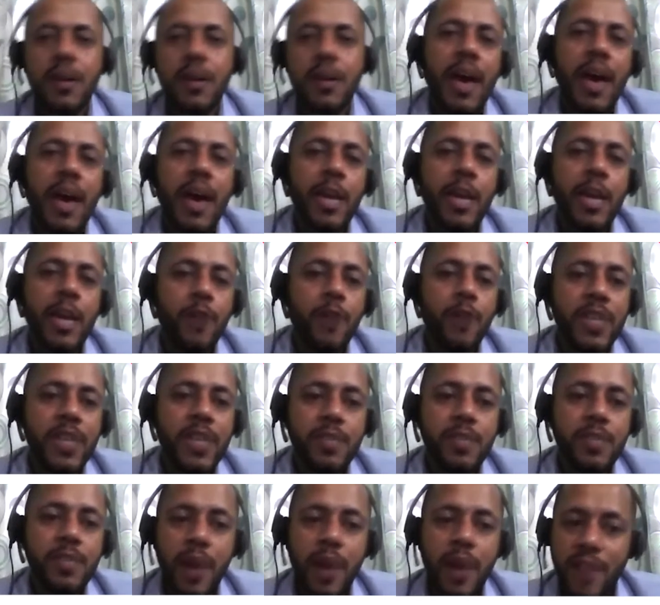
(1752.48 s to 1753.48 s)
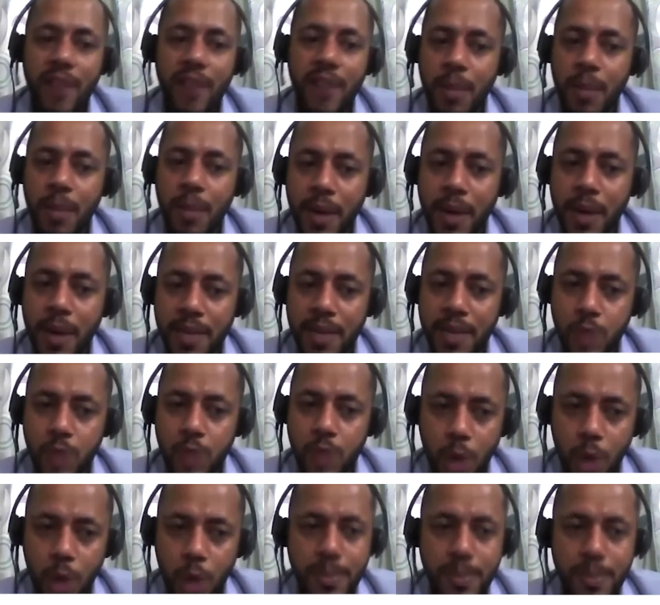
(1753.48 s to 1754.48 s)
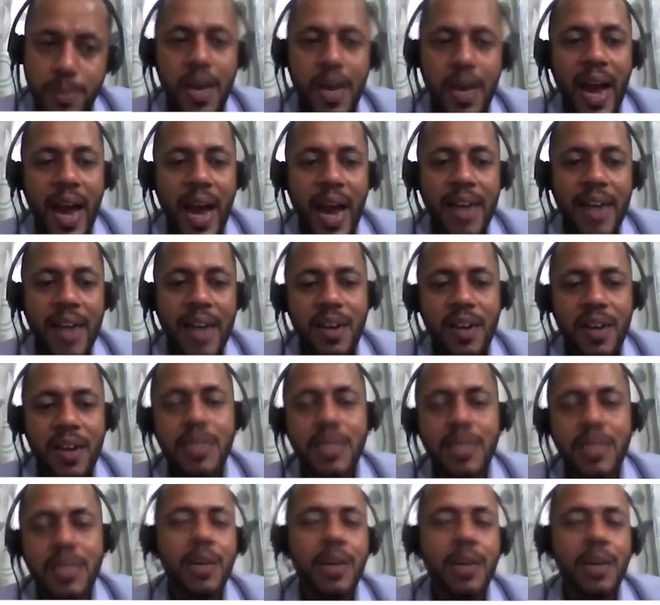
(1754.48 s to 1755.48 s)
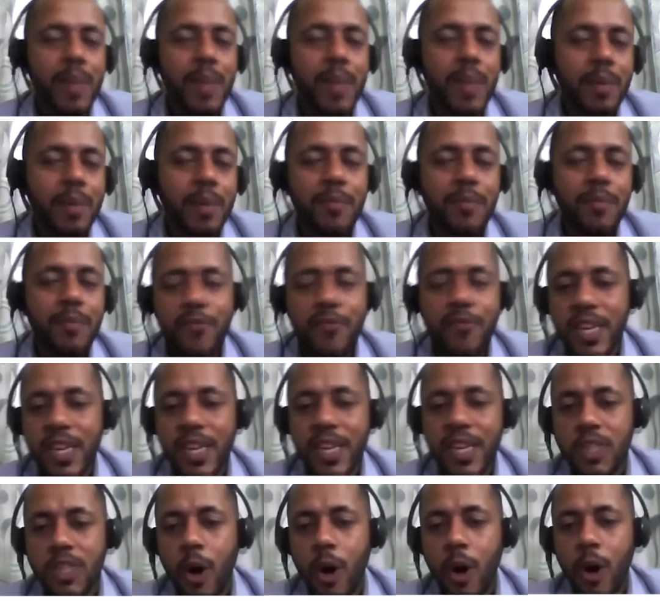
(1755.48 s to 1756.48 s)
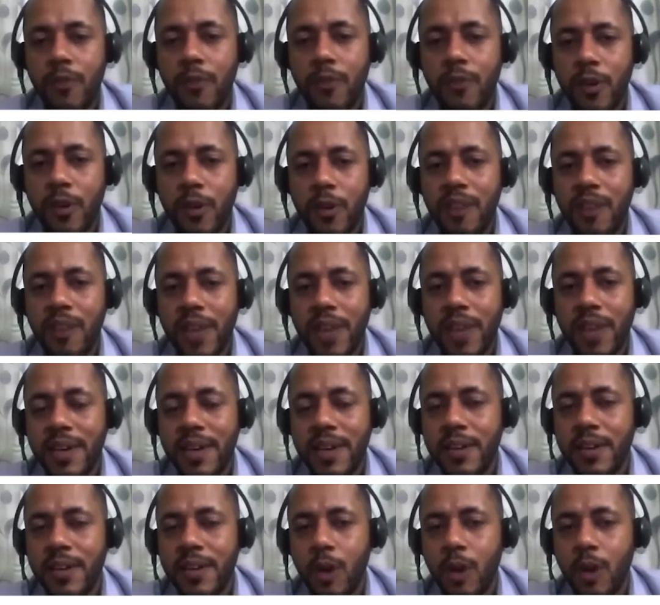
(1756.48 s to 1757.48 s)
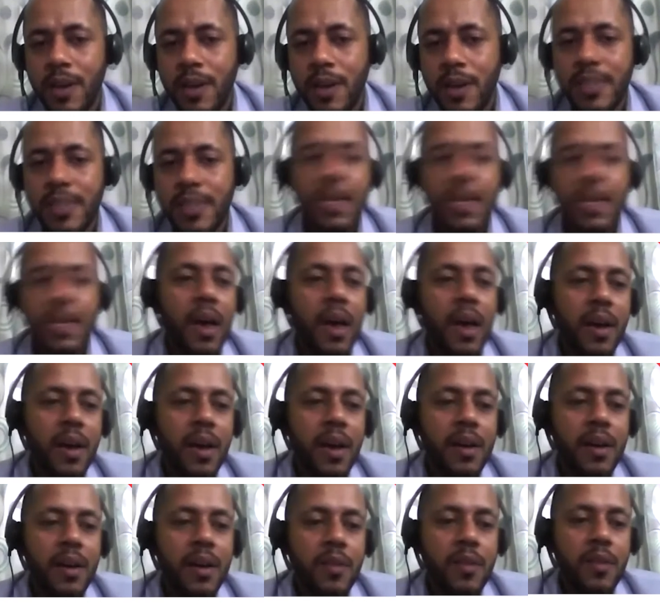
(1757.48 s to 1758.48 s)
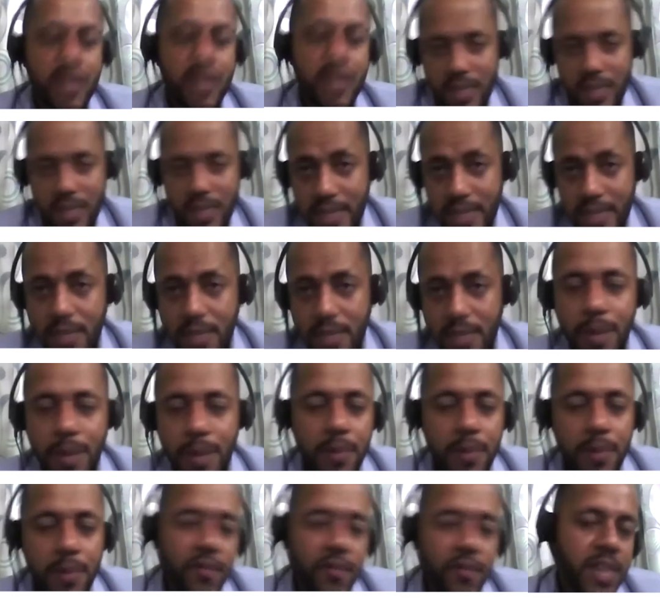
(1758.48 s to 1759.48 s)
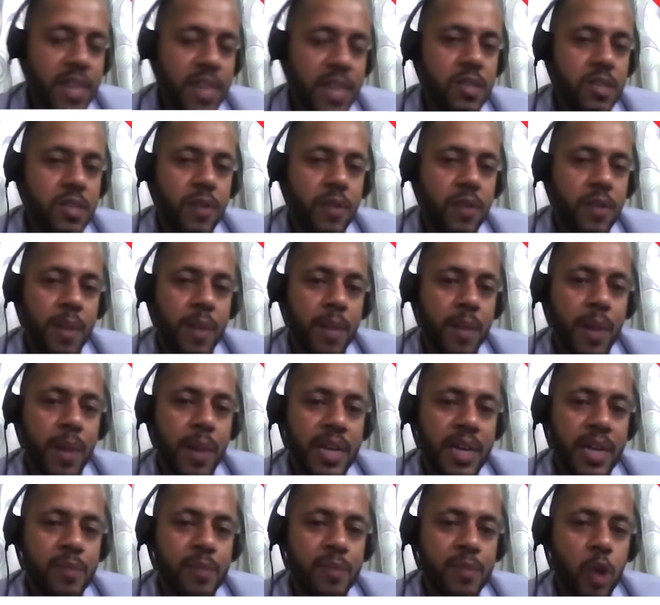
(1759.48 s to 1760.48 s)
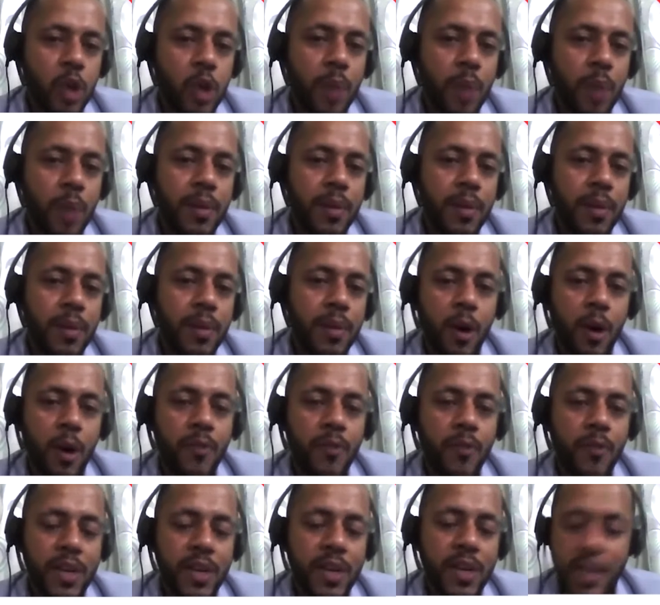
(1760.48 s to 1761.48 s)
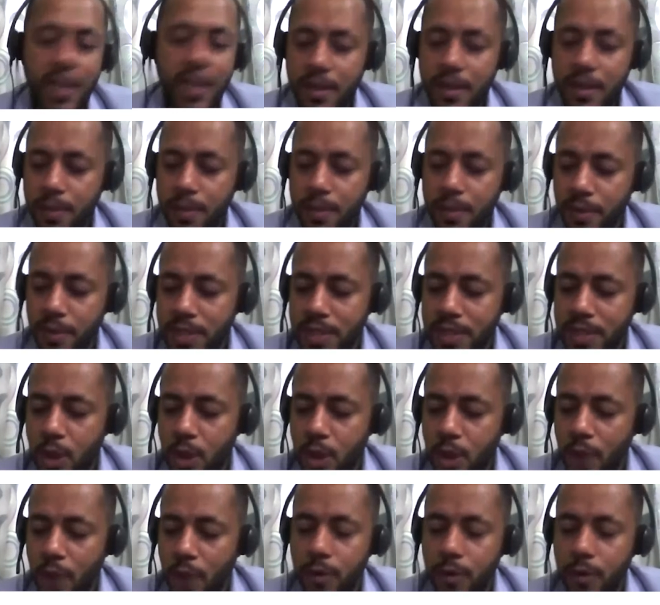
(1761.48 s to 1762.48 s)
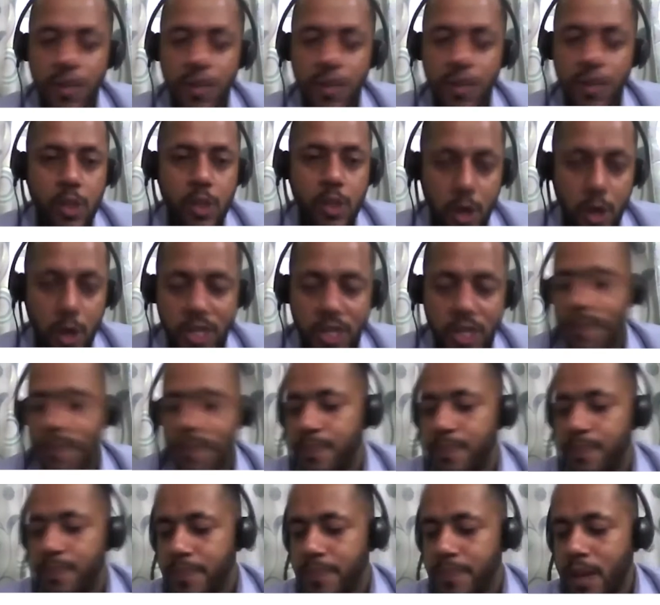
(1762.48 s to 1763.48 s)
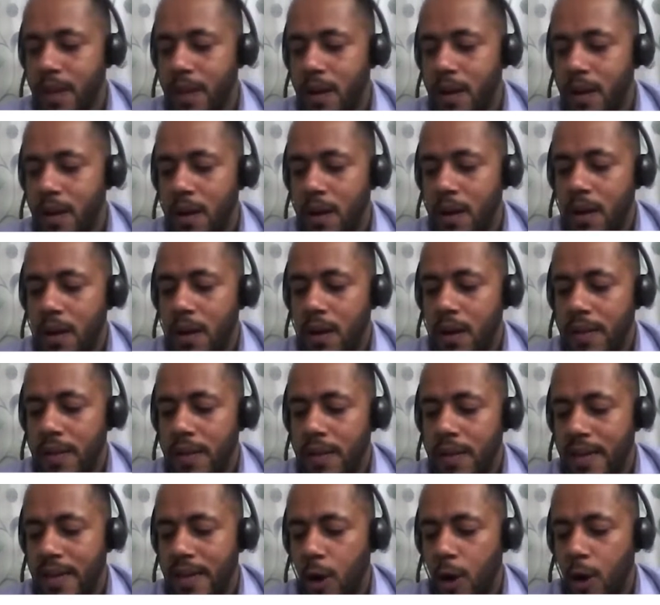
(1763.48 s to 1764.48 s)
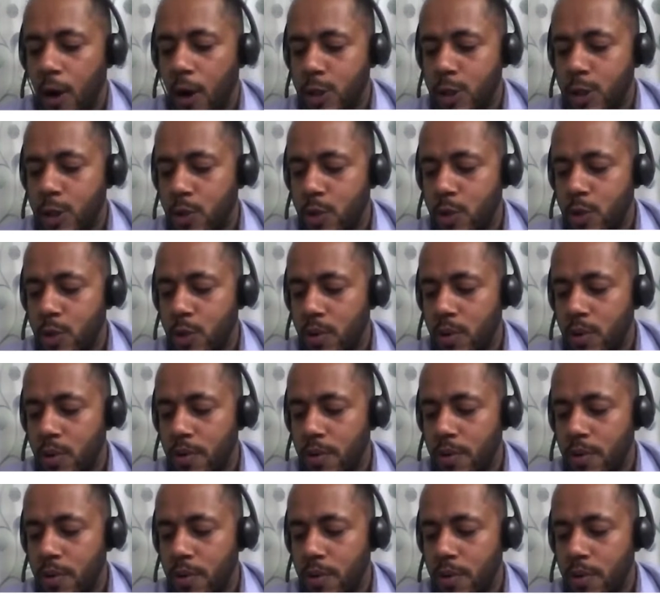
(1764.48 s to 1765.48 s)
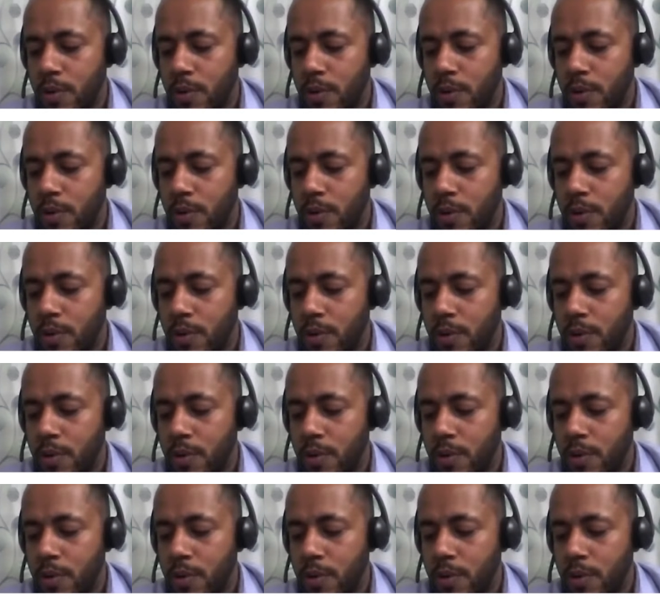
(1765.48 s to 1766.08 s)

any of these available part-time jobs and earn a minimum wage of 12 Canadian dollars, which is the minimum wage in part-time job offered in the province of Nova Scotia. That also is